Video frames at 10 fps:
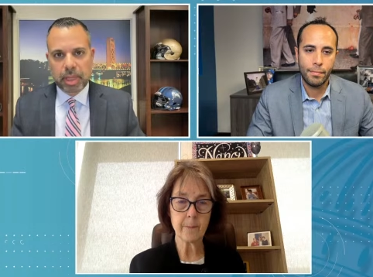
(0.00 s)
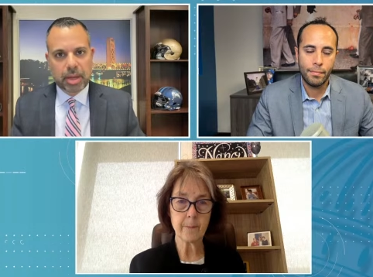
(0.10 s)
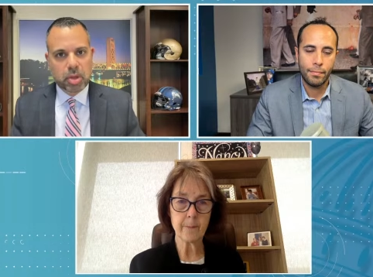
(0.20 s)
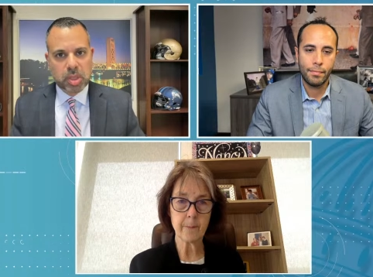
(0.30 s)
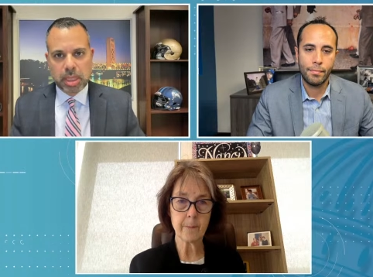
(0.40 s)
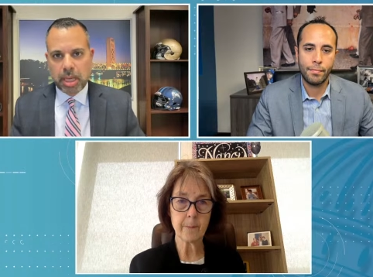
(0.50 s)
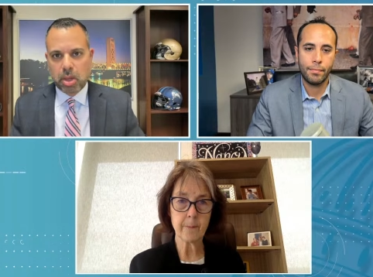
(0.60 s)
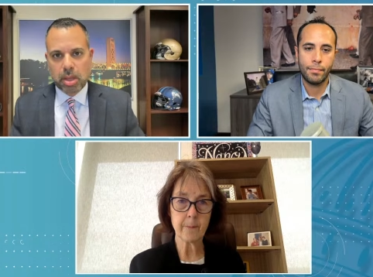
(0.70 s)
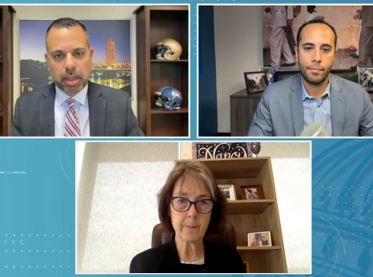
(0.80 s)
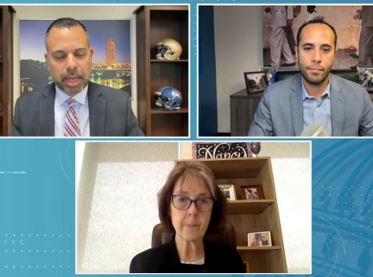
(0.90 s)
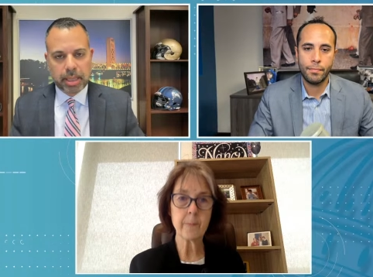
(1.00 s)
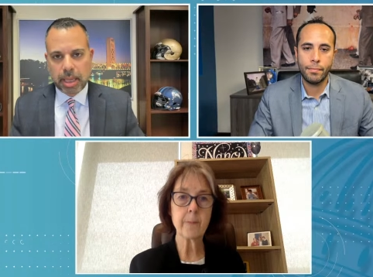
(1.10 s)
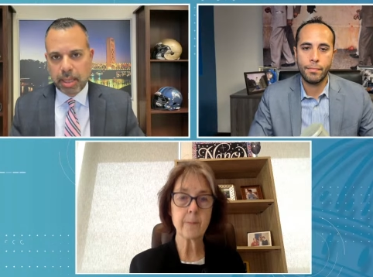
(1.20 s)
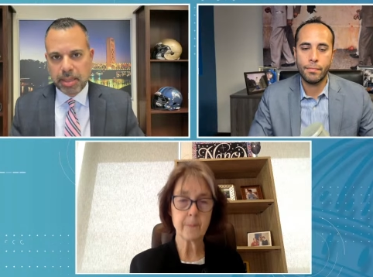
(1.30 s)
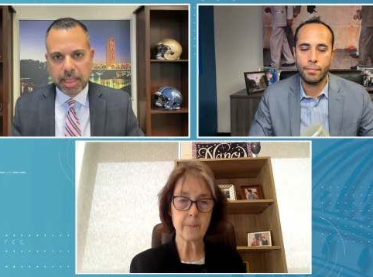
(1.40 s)
Speaker 1: legislation
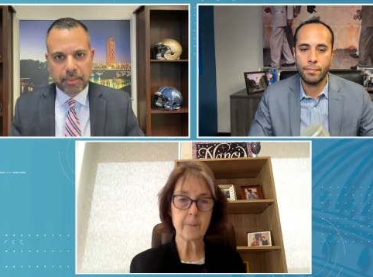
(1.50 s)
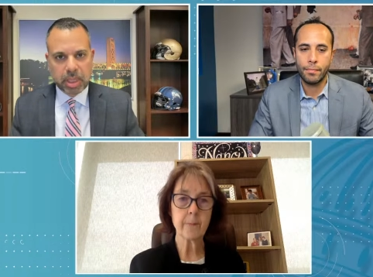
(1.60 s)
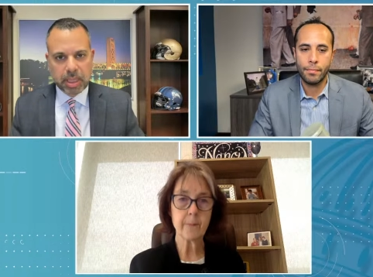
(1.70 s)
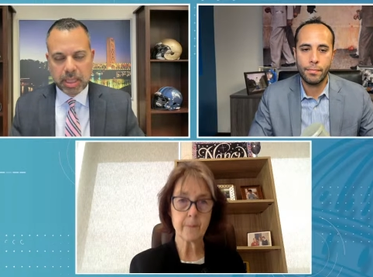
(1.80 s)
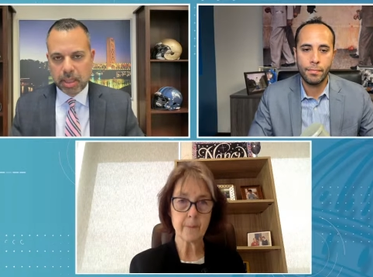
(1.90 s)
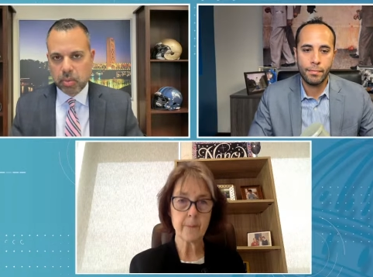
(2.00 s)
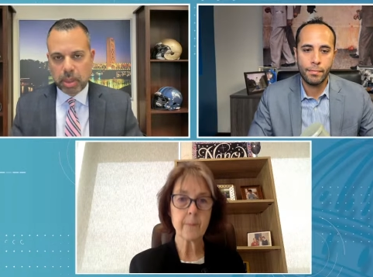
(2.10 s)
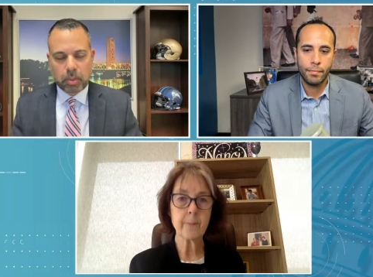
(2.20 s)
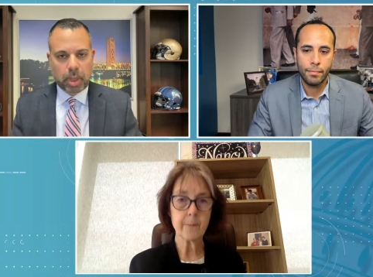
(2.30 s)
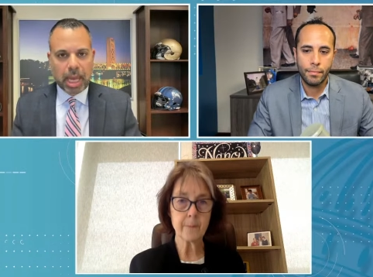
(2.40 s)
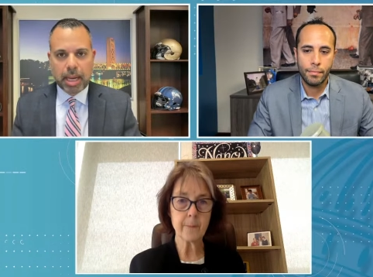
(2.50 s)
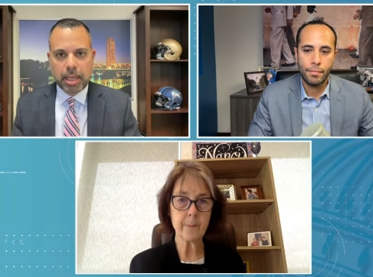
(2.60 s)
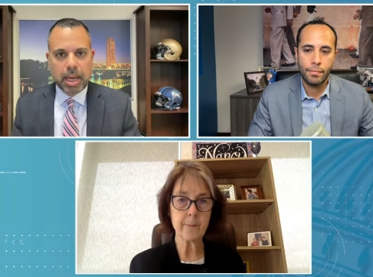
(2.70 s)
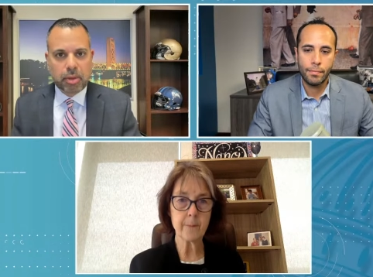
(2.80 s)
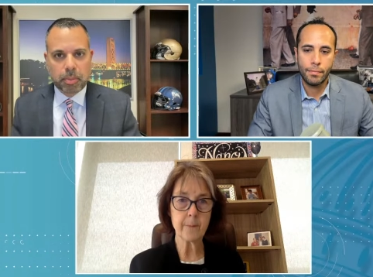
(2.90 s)
like 976. We we
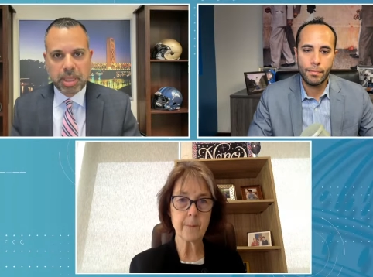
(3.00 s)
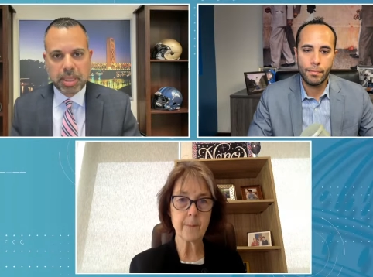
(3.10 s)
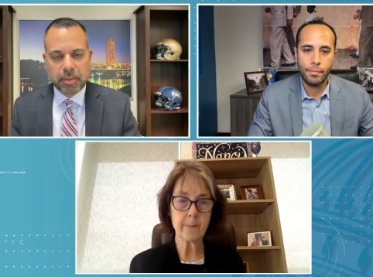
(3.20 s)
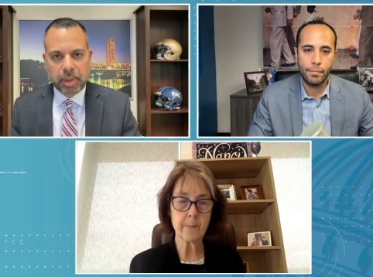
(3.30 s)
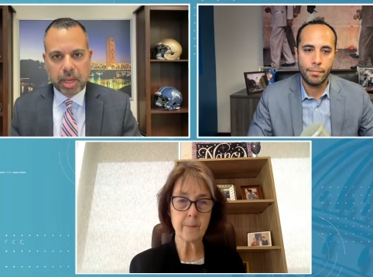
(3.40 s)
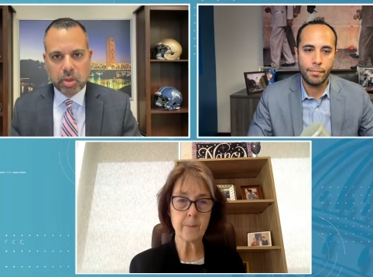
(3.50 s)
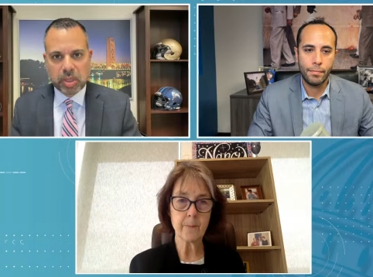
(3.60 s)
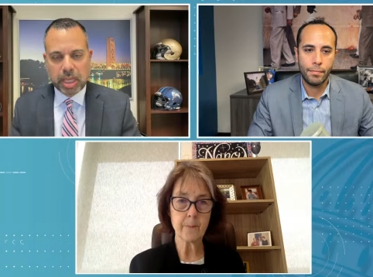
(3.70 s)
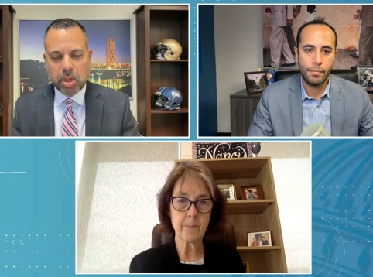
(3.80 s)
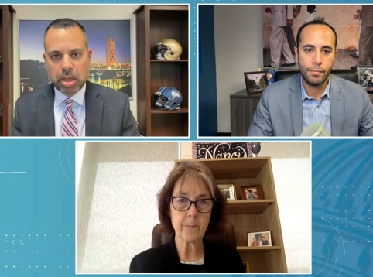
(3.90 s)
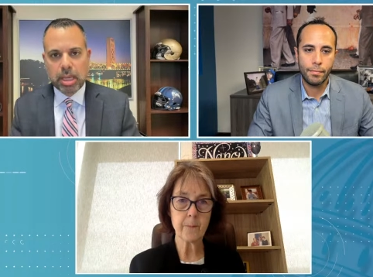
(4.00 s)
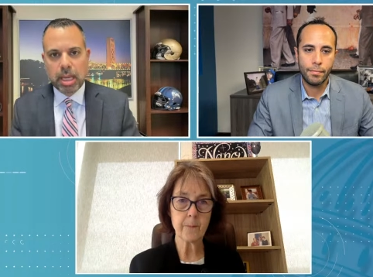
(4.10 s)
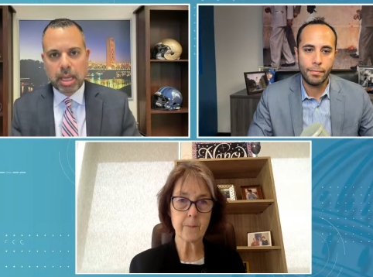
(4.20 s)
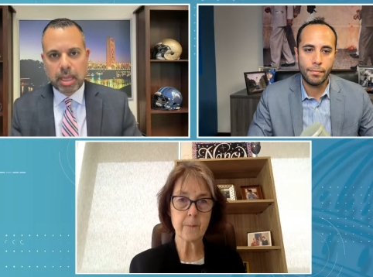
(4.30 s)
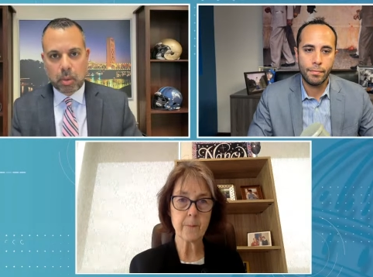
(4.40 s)
had another piece of legislation
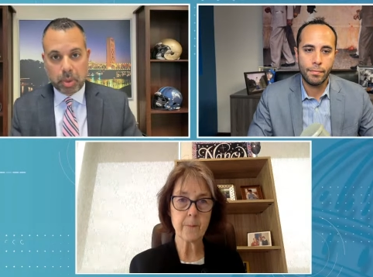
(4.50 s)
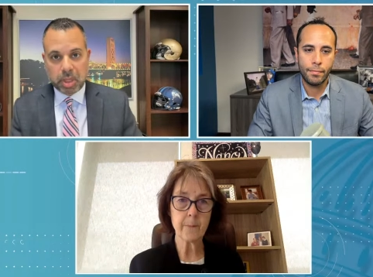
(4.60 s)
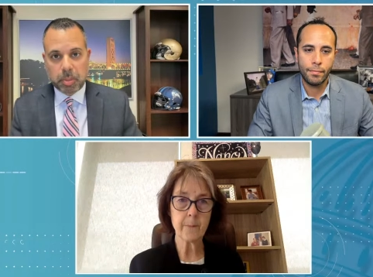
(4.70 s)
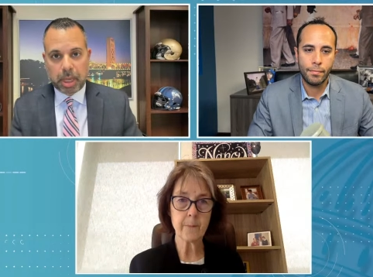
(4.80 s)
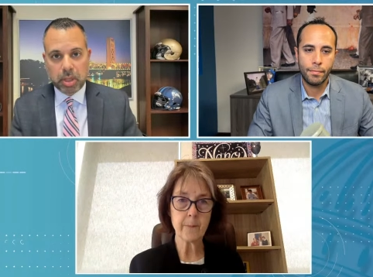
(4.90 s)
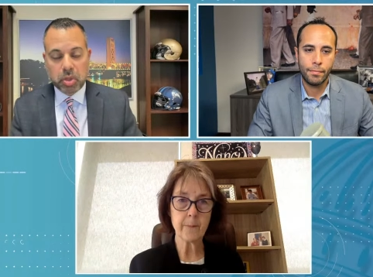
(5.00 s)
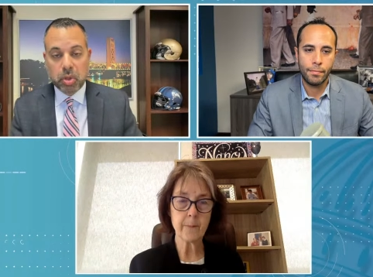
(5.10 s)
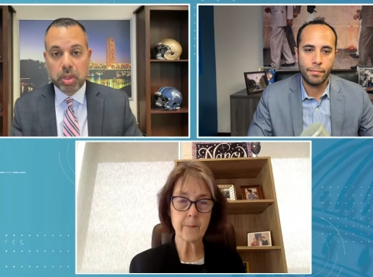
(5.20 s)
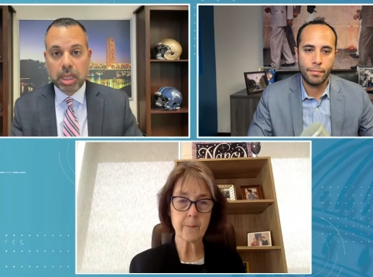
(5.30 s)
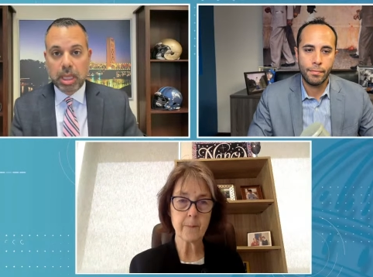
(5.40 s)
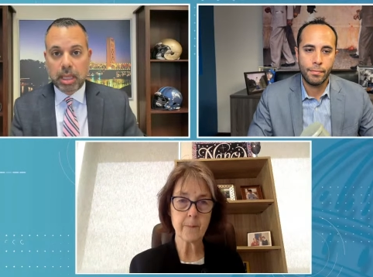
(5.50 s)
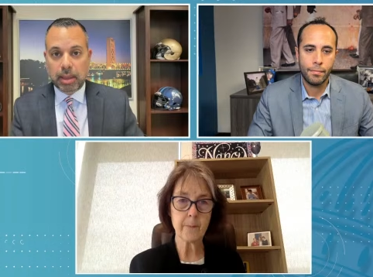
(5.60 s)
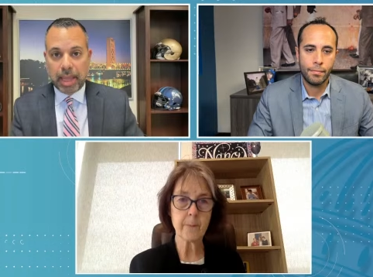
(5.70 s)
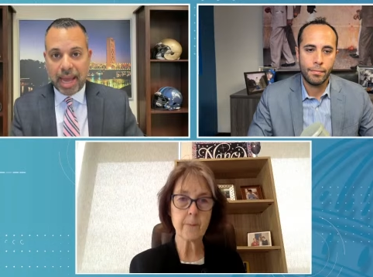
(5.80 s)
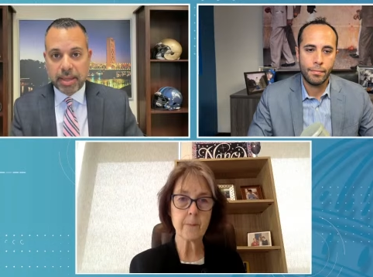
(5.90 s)
that we sponsored
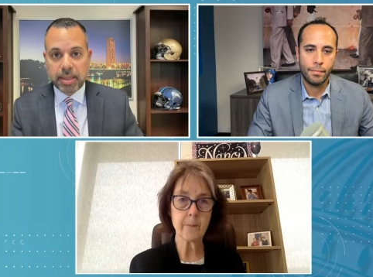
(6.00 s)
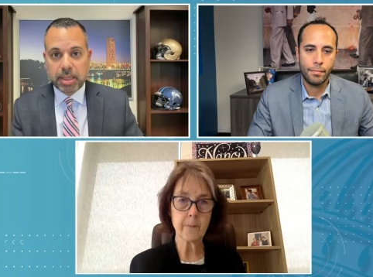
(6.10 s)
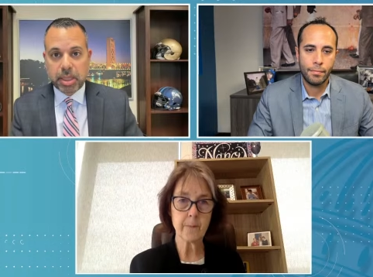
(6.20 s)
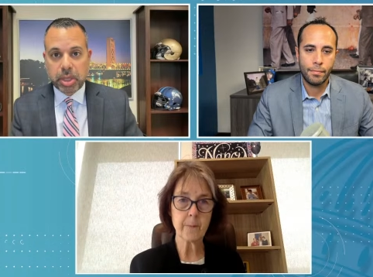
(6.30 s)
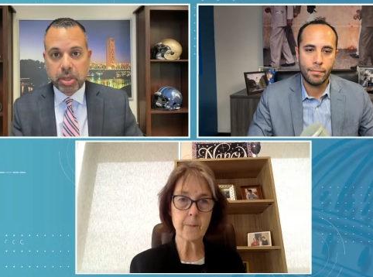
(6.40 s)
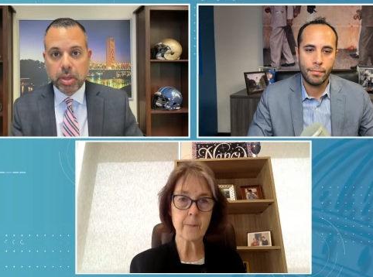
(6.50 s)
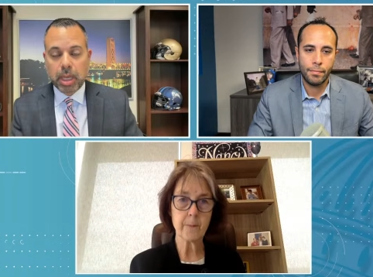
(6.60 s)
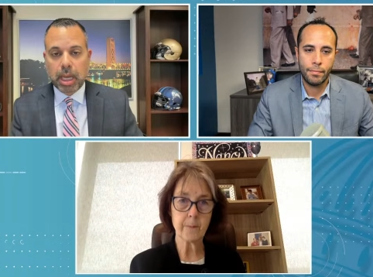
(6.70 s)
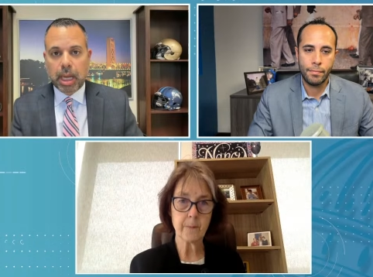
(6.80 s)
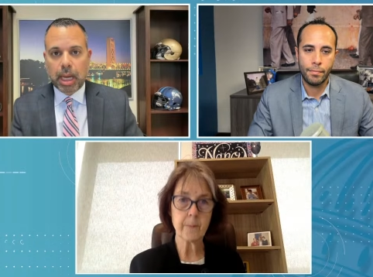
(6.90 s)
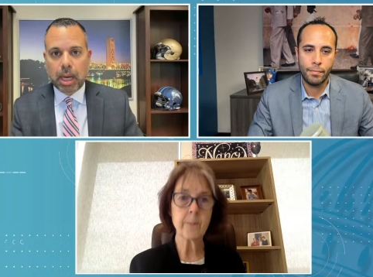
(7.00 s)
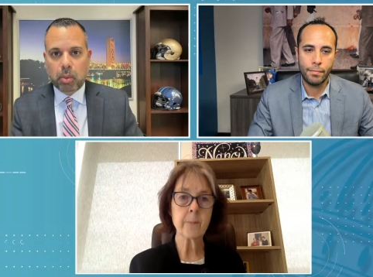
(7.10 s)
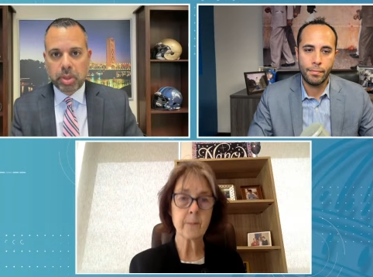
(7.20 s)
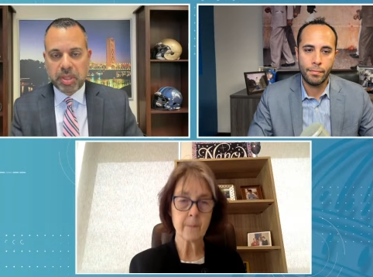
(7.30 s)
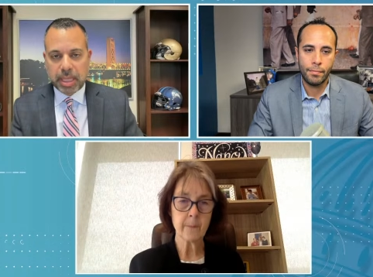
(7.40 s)
last year
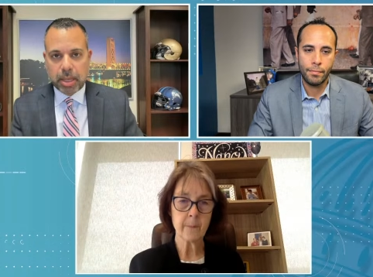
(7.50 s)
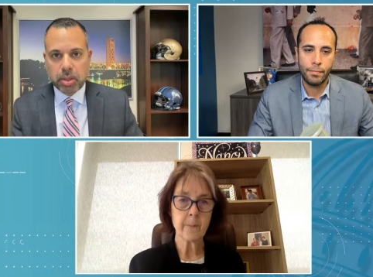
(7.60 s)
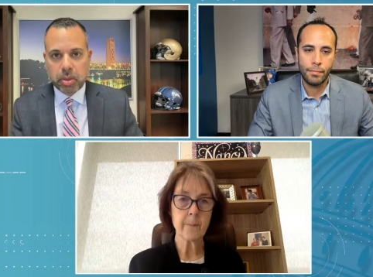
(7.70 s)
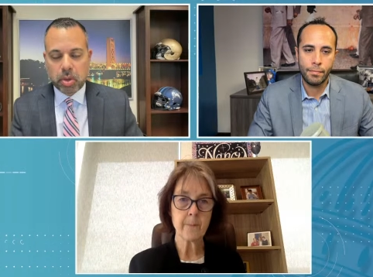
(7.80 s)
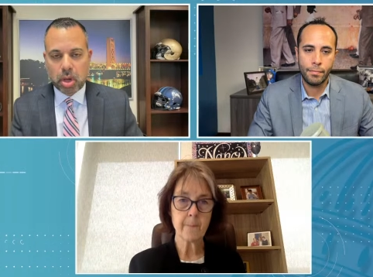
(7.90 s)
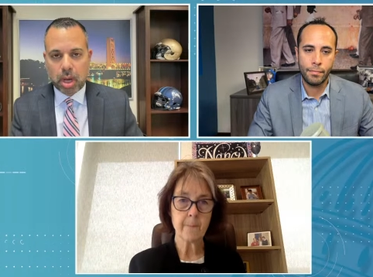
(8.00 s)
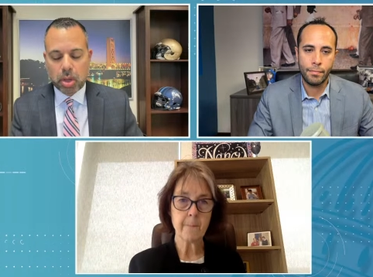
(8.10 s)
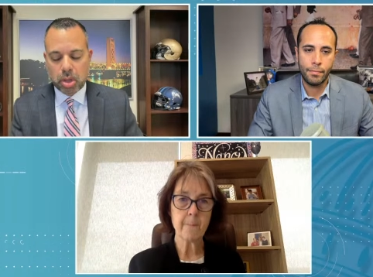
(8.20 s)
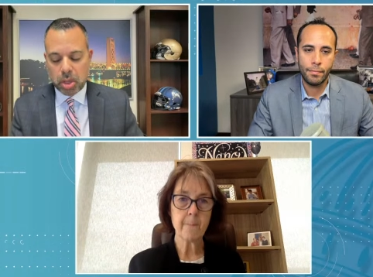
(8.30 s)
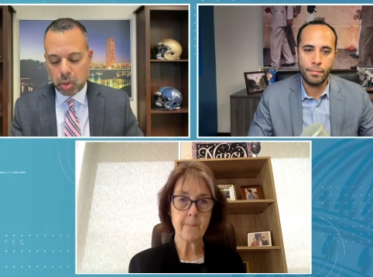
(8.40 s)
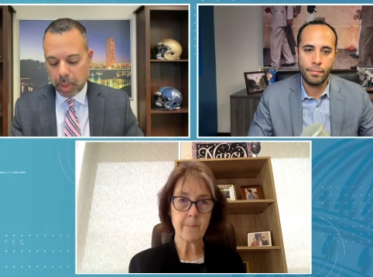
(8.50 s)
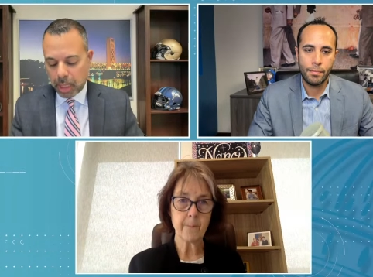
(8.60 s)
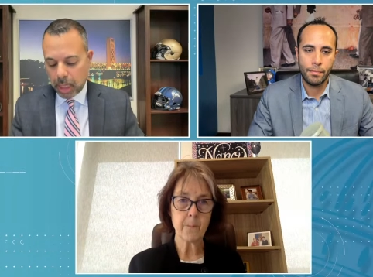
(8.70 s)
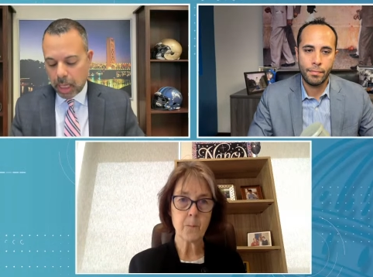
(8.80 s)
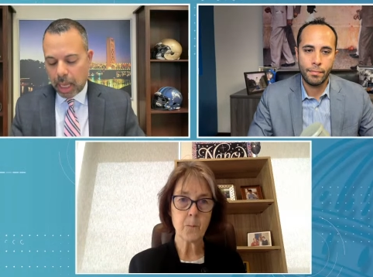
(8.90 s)
uh, with Senator Josh Newman.